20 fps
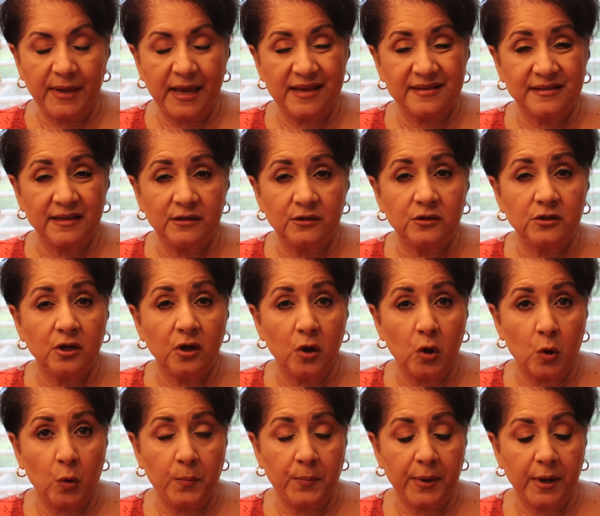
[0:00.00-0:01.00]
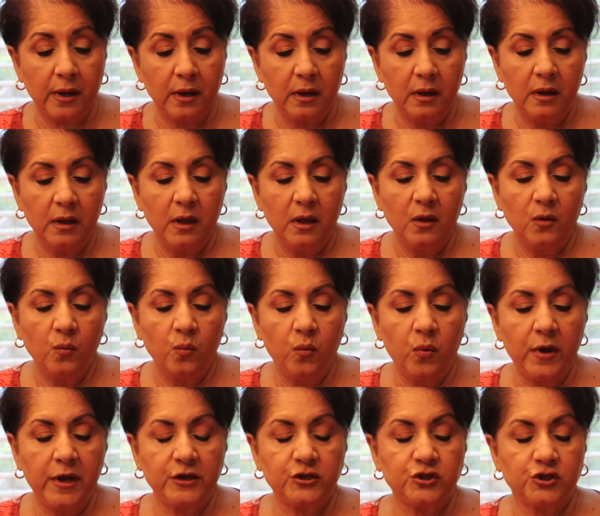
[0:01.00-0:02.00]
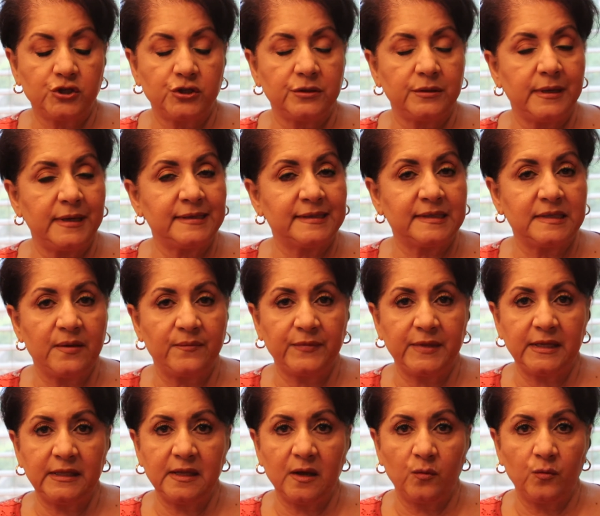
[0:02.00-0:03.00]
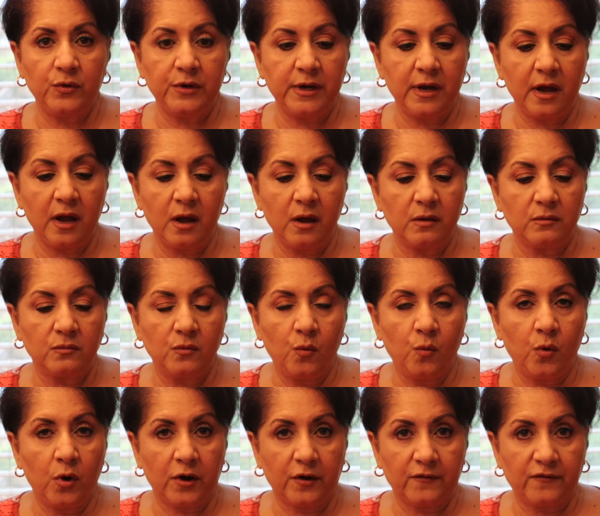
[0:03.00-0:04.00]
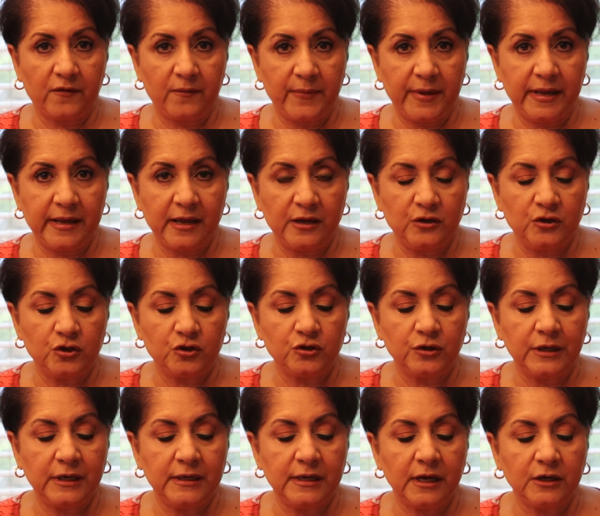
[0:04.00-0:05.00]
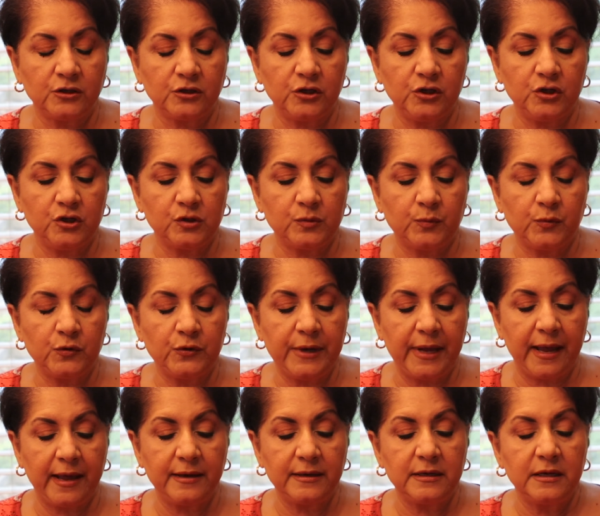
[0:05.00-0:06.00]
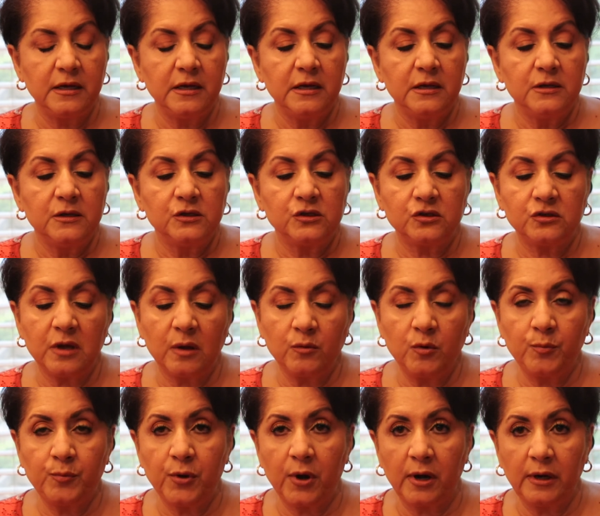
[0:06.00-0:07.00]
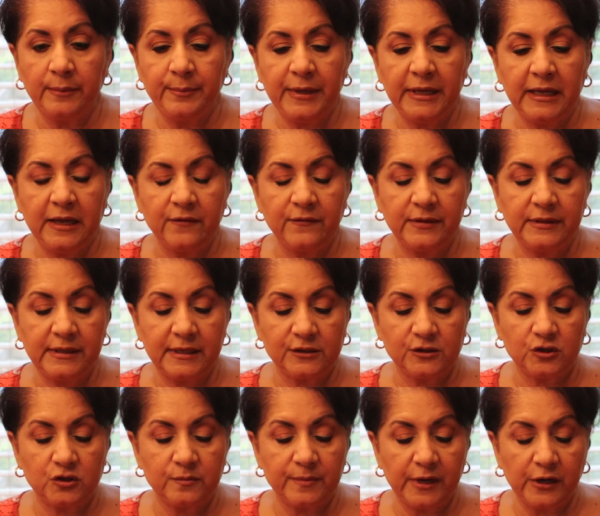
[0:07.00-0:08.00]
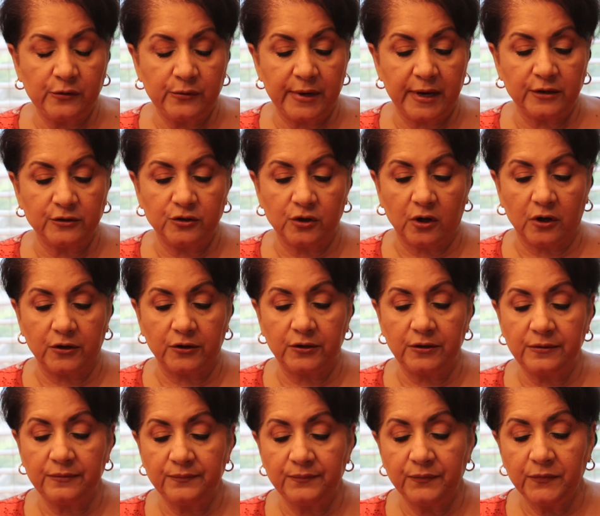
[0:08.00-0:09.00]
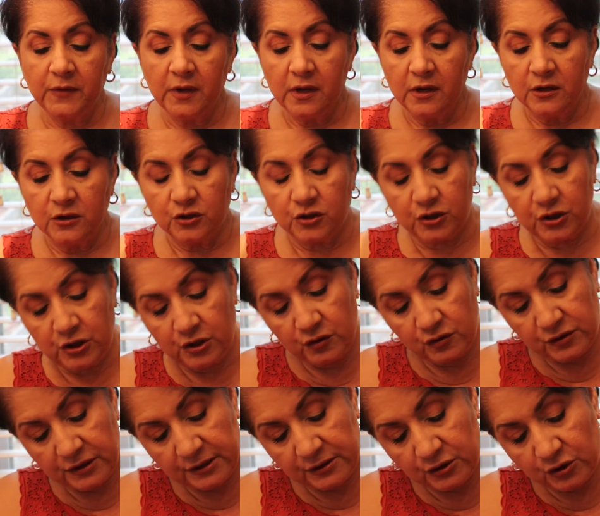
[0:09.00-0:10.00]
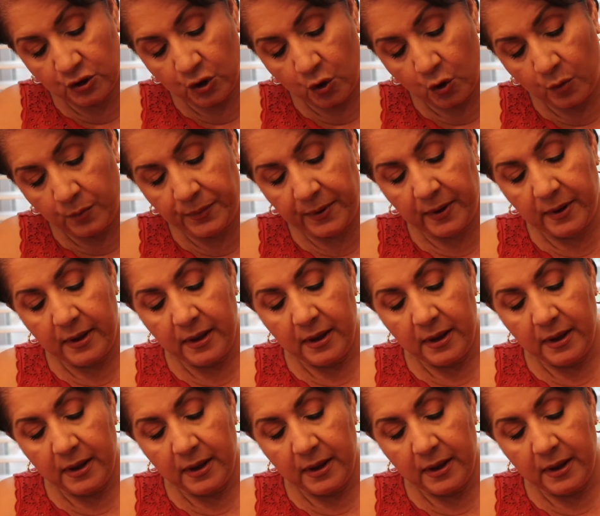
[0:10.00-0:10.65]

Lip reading: It's in taupe, which is something that would not work for me. I usually like to use brunette. So I will probably be giving this to my granddaughter. She uses taupe.